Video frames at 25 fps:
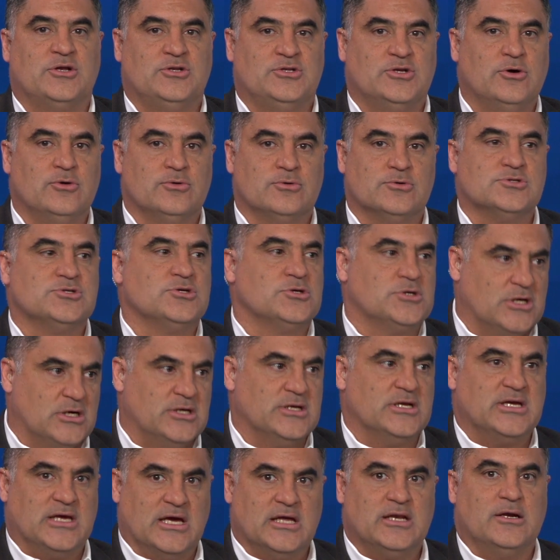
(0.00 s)
donors, are
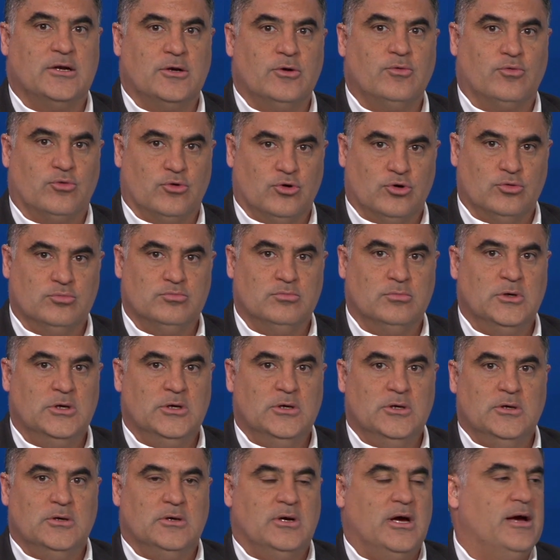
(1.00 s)
gonna get in a room
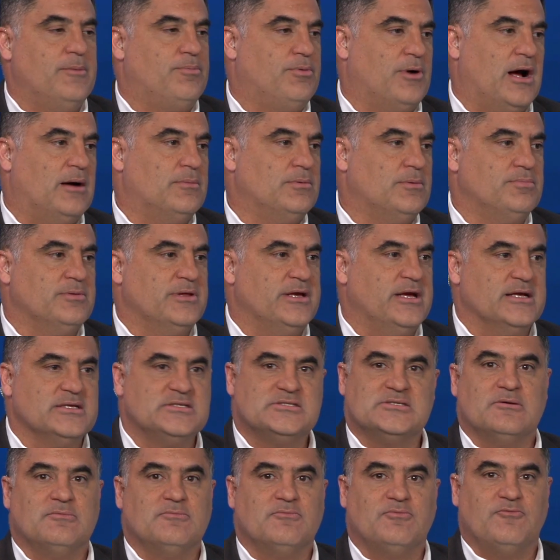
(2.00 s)
probably at
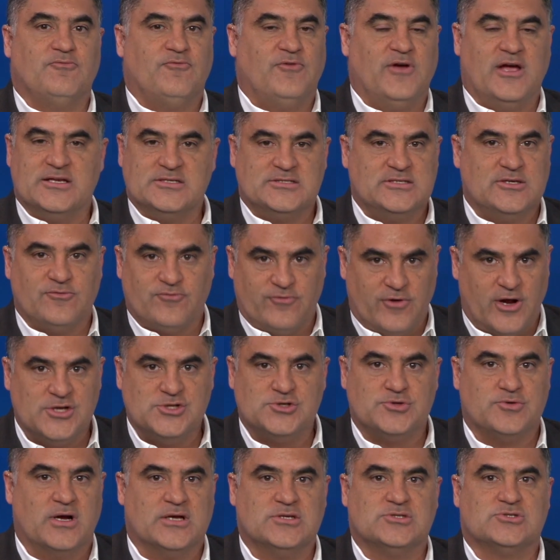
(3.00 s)
some fancy
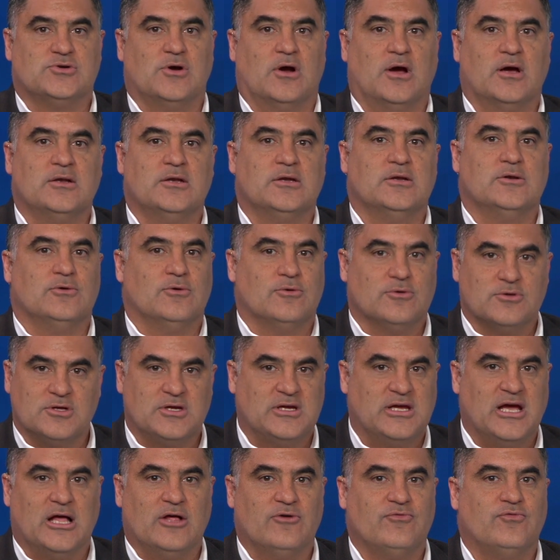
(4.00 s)
French restaurant in Northern
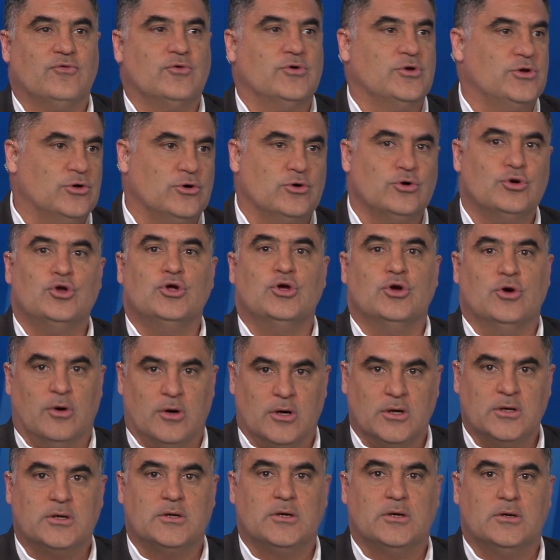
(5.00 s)
California or New
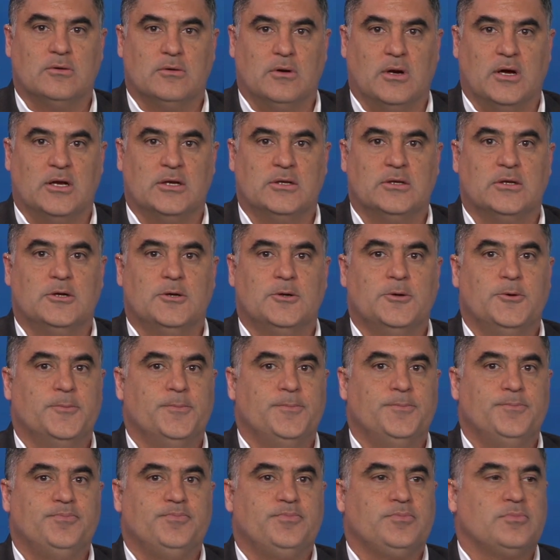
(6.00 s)
York. Right? The
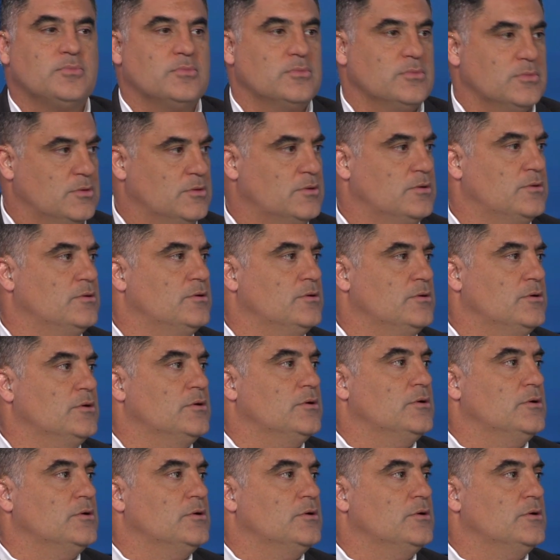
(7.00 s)
kingmakers will choose their next